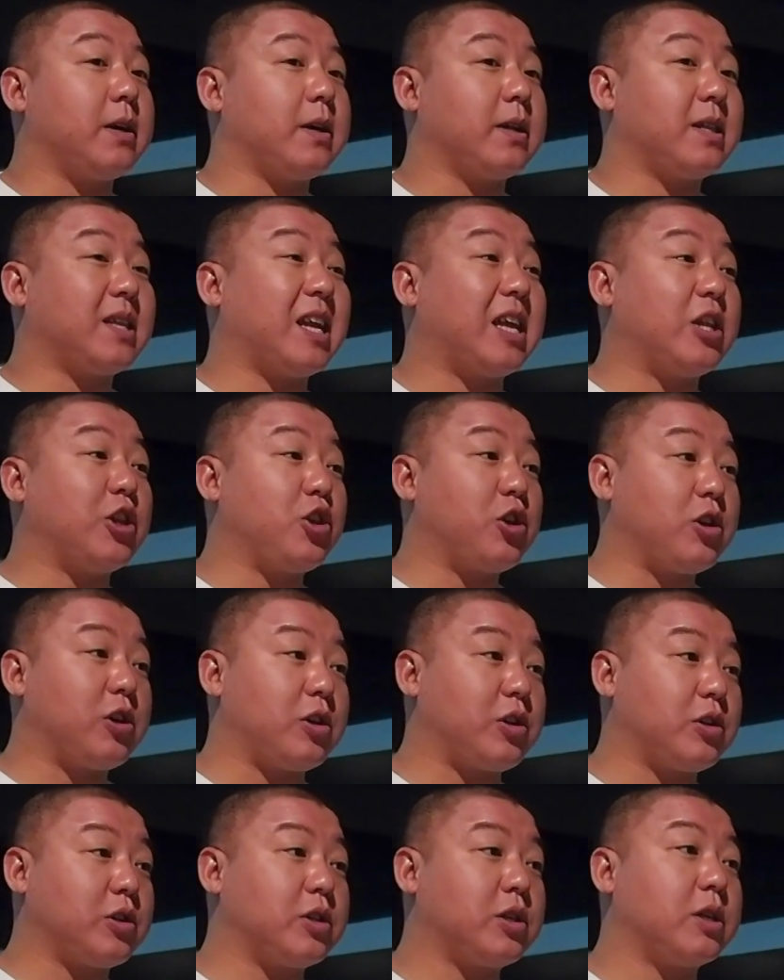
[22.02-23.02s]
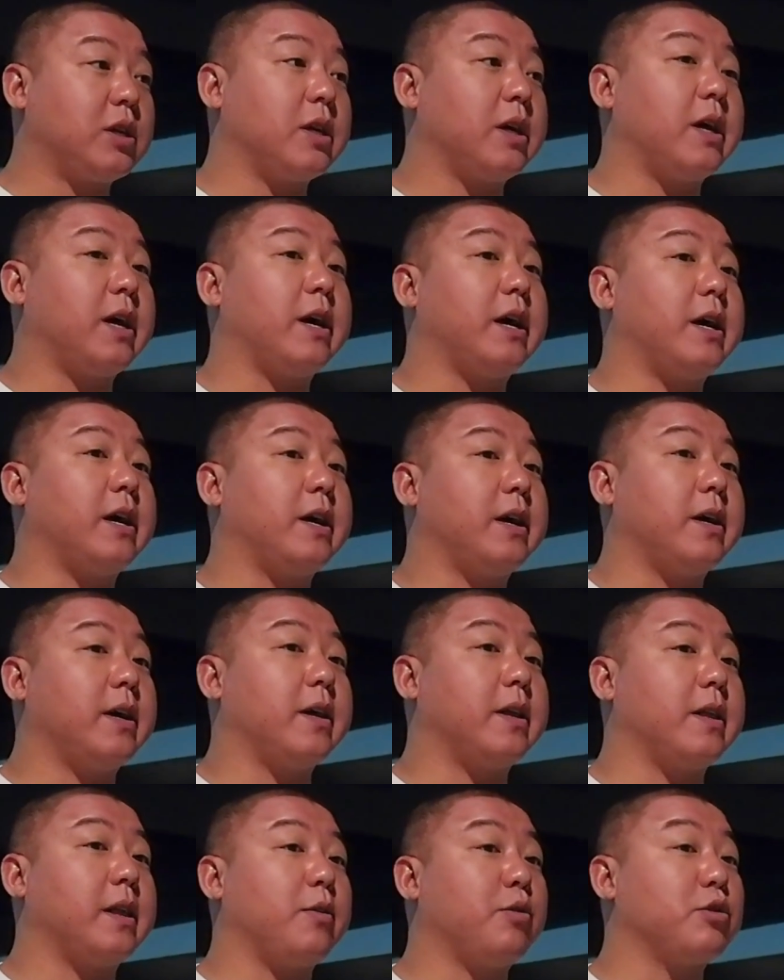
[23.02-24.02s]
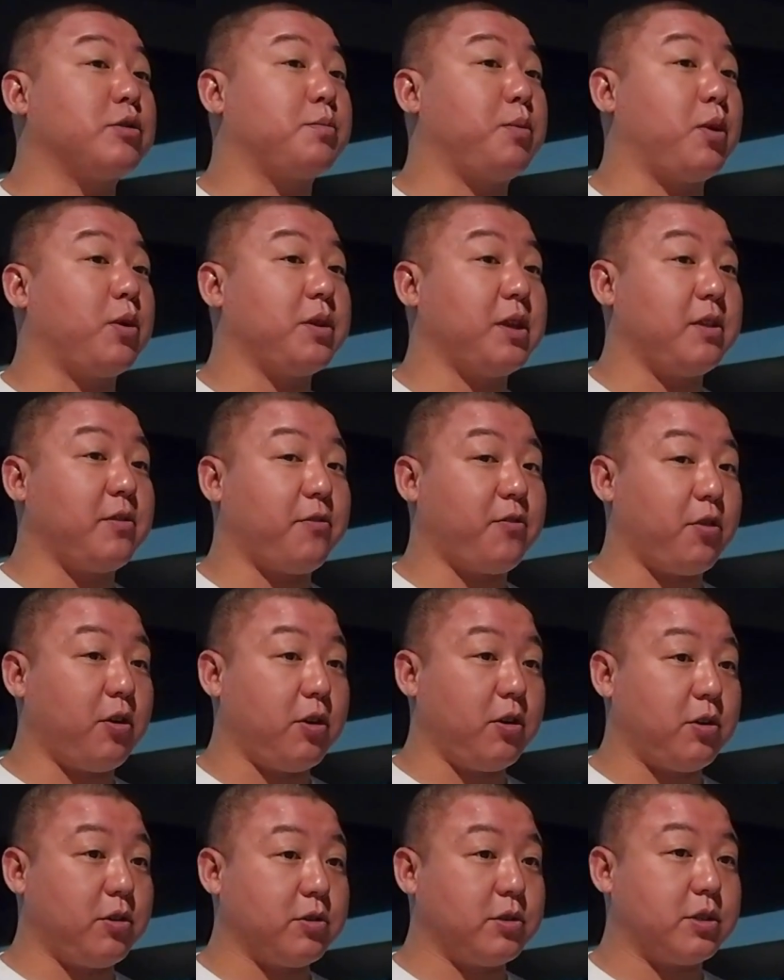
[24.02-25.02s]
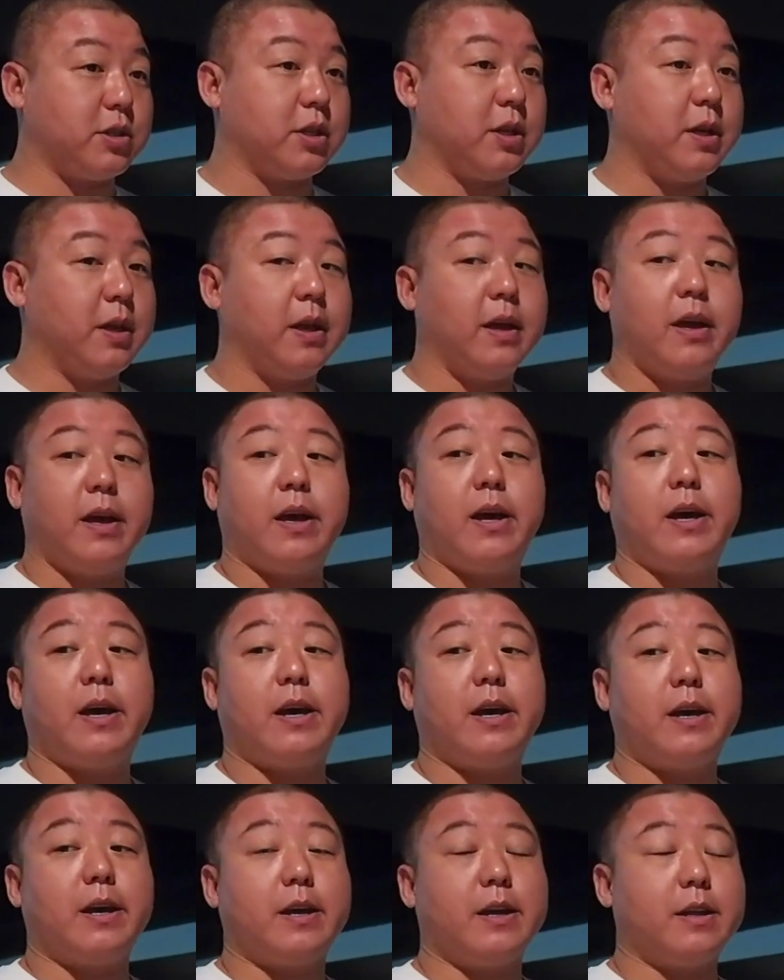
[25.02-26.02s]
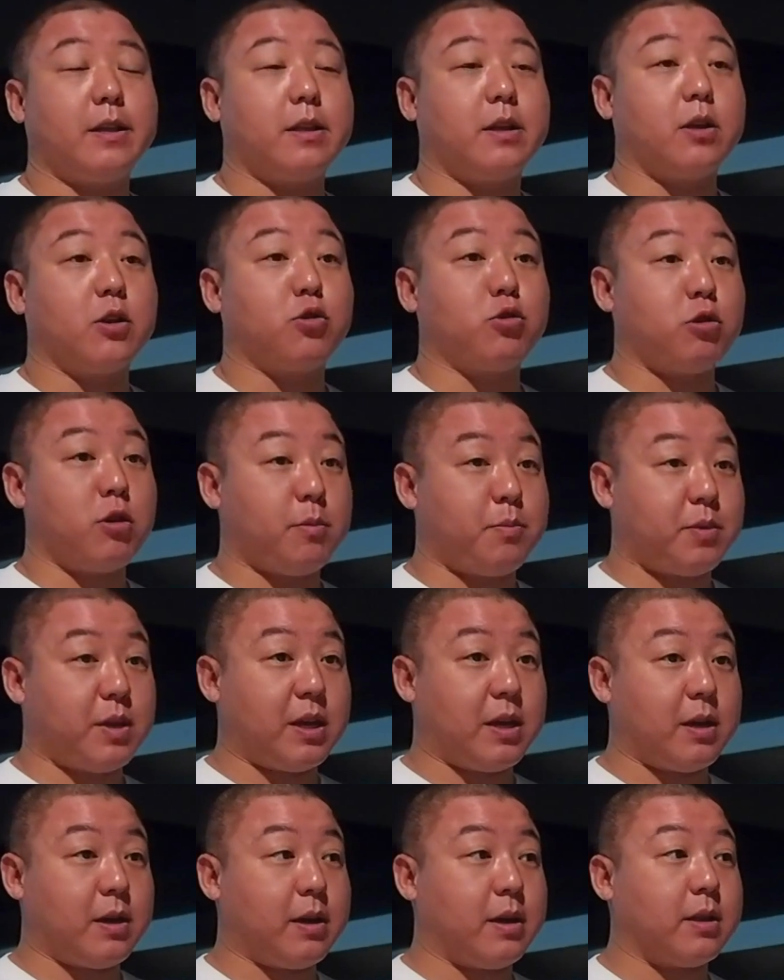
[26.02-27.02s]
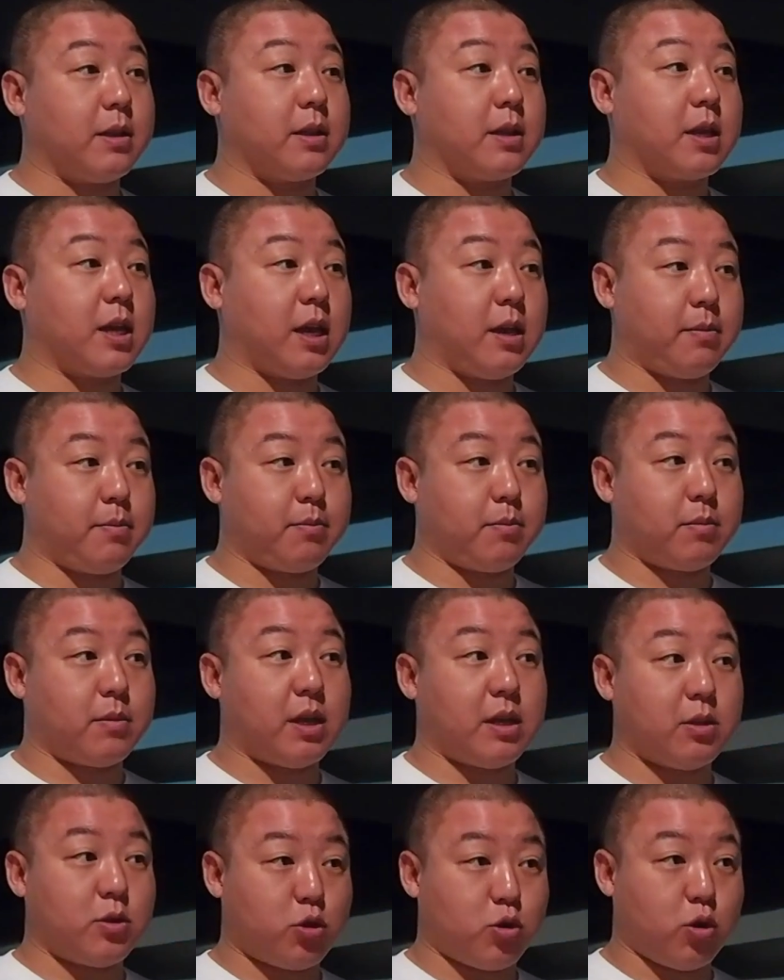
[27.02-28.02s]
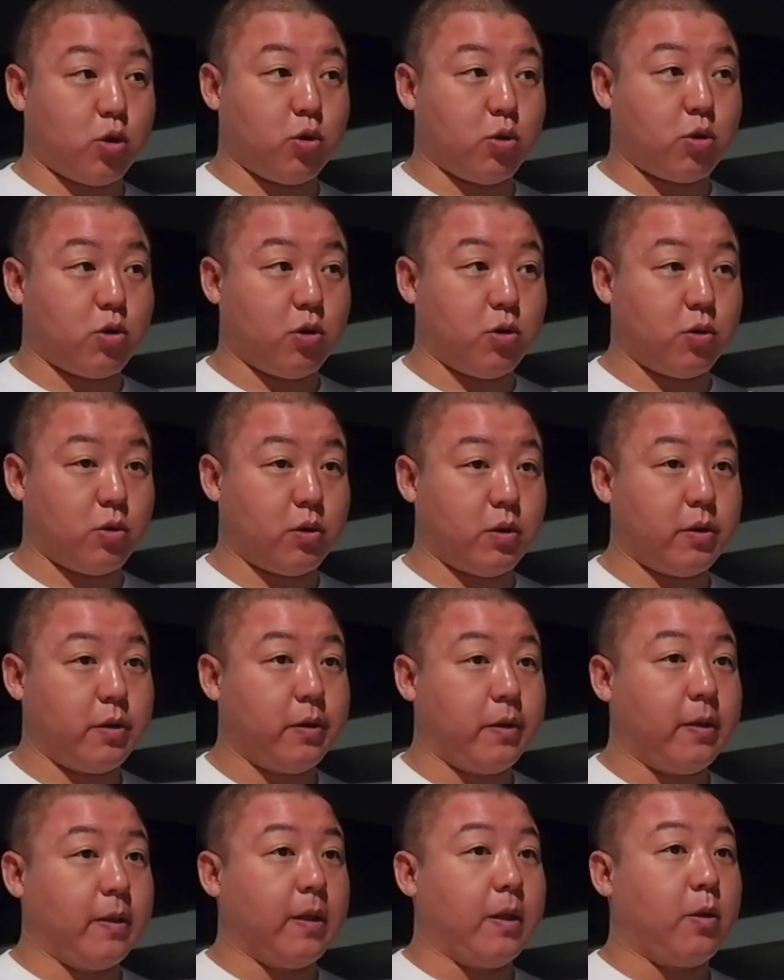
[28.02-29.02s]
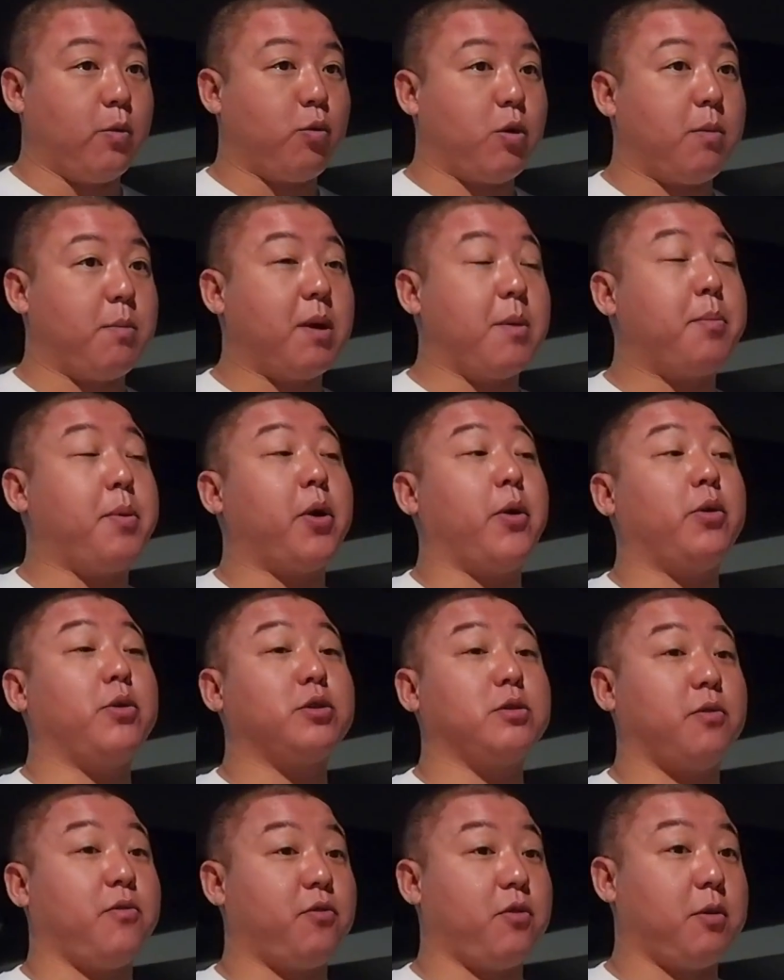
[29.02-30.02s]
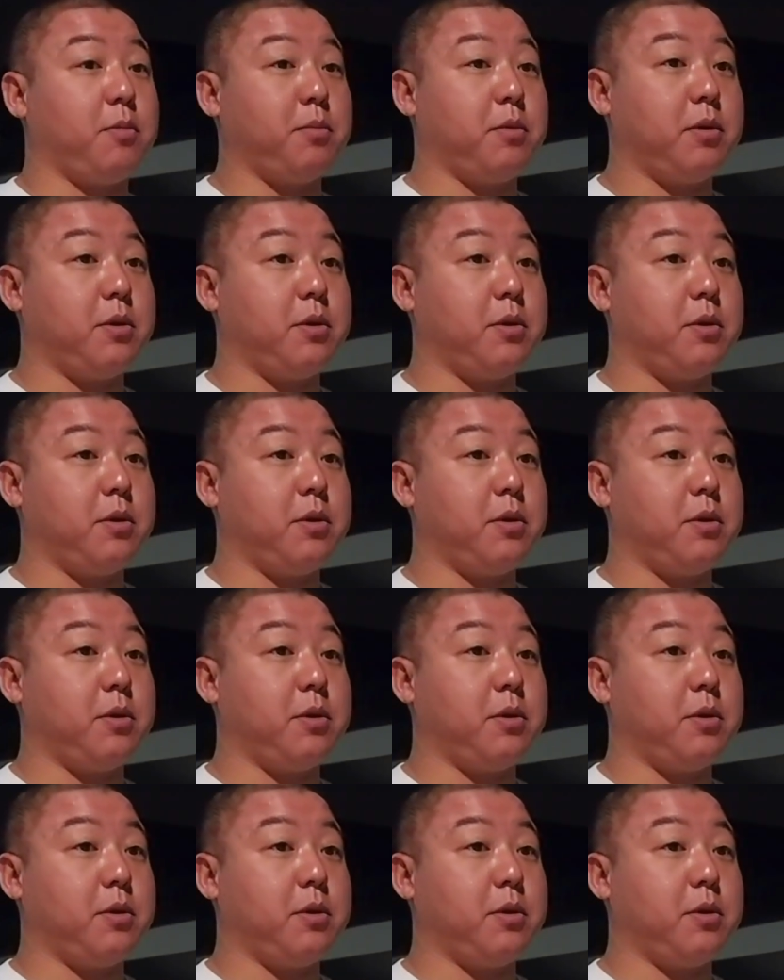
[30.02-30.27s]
10 years, and I was born in France and I grew up there and came then to Hong Kong, where my parents are from.